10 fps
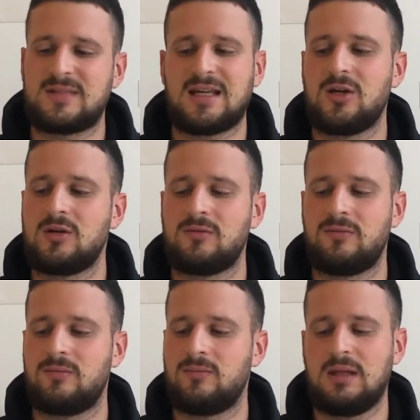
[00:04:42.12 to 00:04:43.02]
could have,
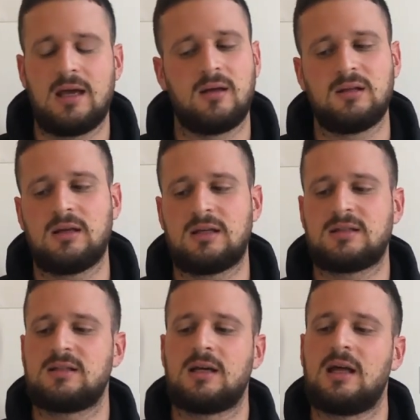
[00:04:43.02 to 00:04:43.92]
yeah, as
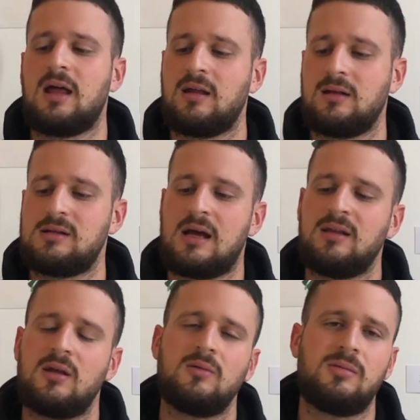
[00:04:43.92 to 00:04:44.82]
I say, I
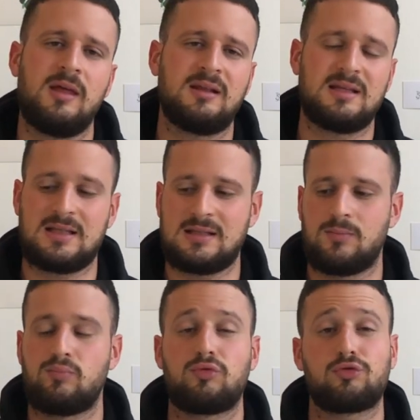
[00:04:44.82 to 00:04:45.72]
don't think this is a
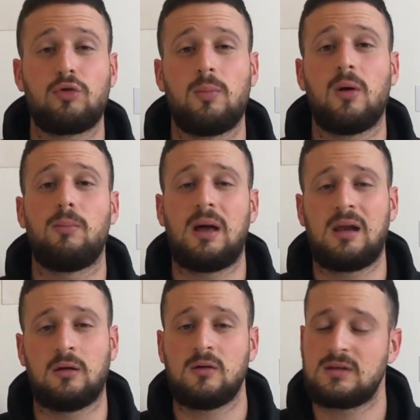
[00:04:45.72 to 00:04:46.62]
proper
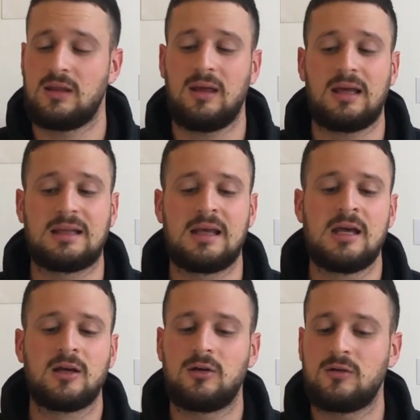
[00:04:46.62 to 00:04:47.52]
Pelagos. I think it
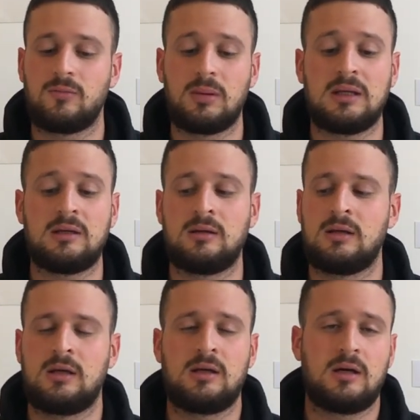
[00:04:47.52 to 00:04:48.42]
could have been
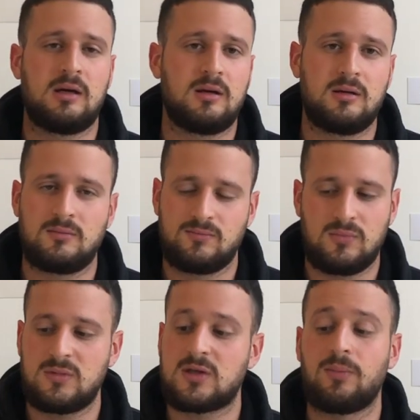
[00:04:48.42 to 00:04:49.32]

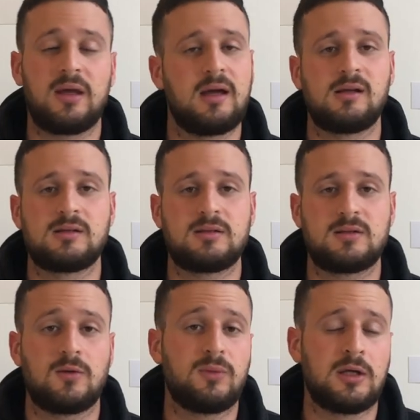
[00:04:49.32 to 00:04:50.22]
something else,
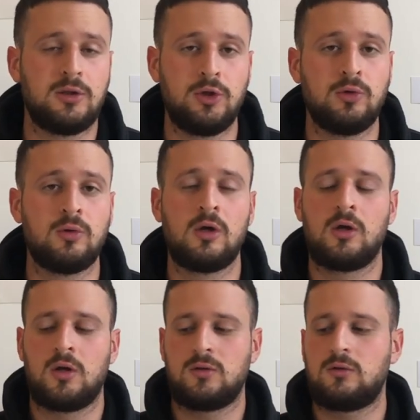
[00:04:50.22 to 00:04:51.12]
something new
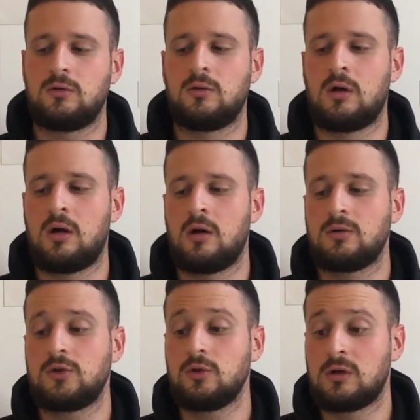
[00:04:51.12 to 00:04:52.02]
to
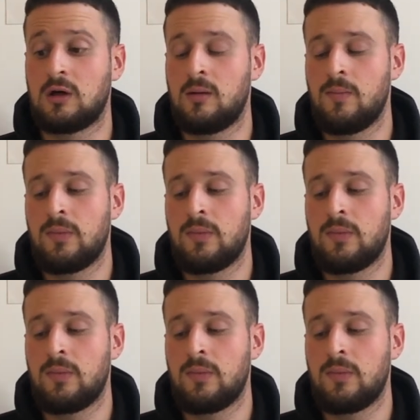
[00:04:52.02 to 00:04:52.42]
Tudor.